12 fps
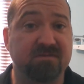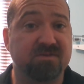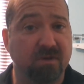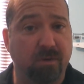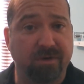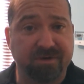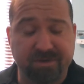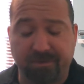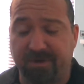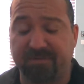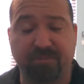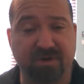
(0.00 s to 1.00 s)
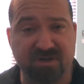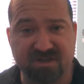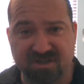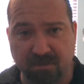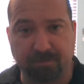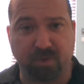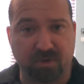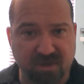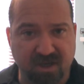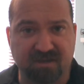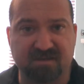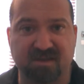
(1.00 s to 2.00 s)
so on and so on. Pretty simple
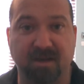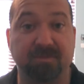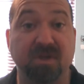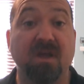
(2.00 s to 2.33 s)
concept.